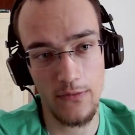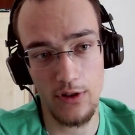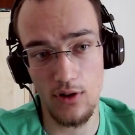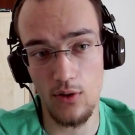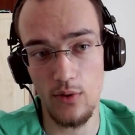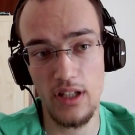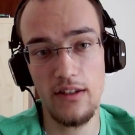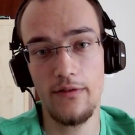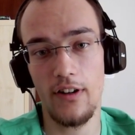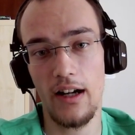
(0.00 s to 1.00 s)
You go
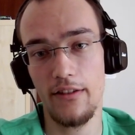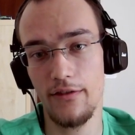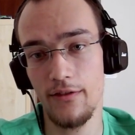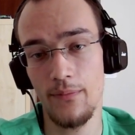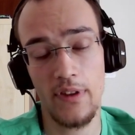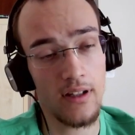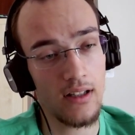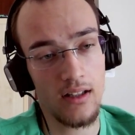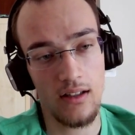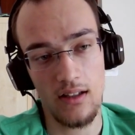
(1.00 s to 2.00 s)
e5.
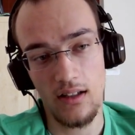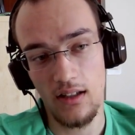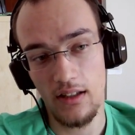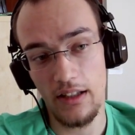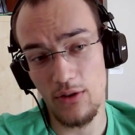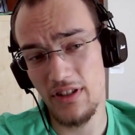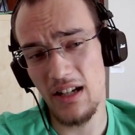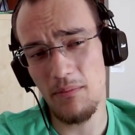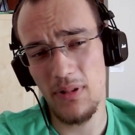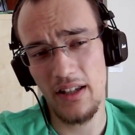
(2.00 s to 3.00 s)
Now
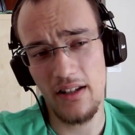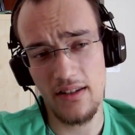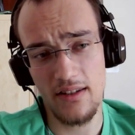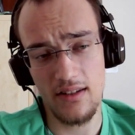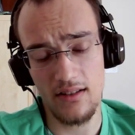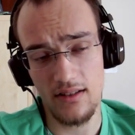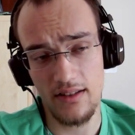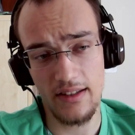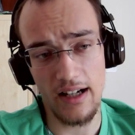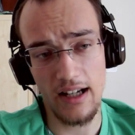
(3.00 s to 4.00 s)
some players
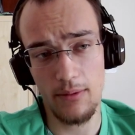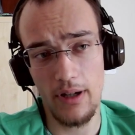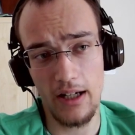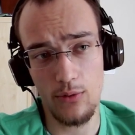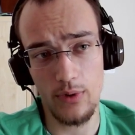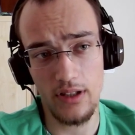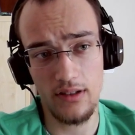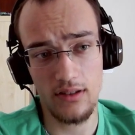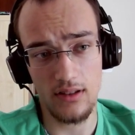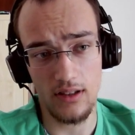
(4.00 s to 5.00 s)
strike back
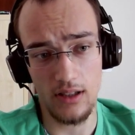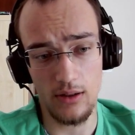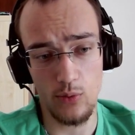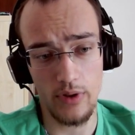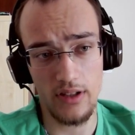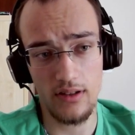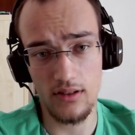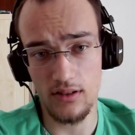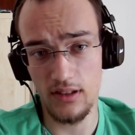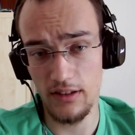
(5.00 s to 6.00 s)
with
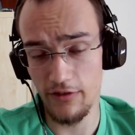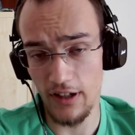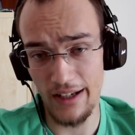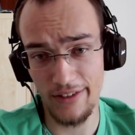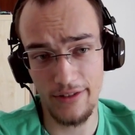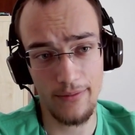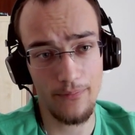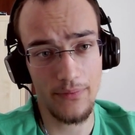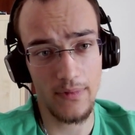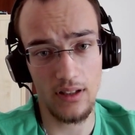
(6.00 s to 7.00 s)
d5.
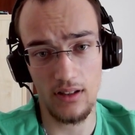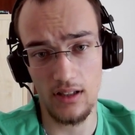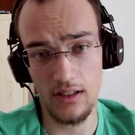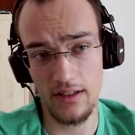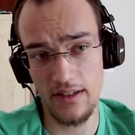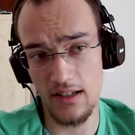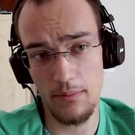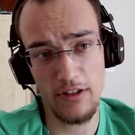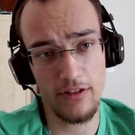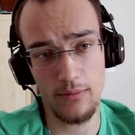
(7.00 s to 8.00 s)

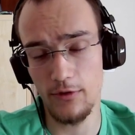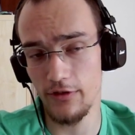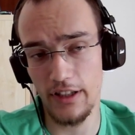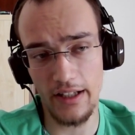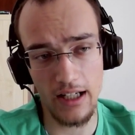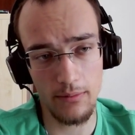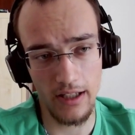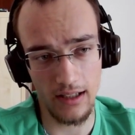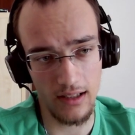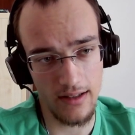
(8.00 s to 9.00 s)
Some even move the knight
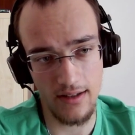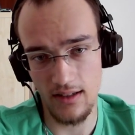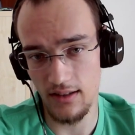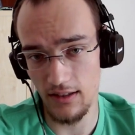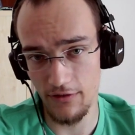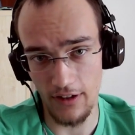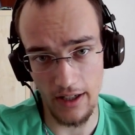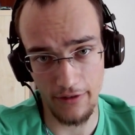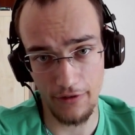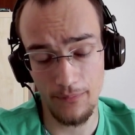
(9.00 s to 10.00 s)
back. Let's say d5.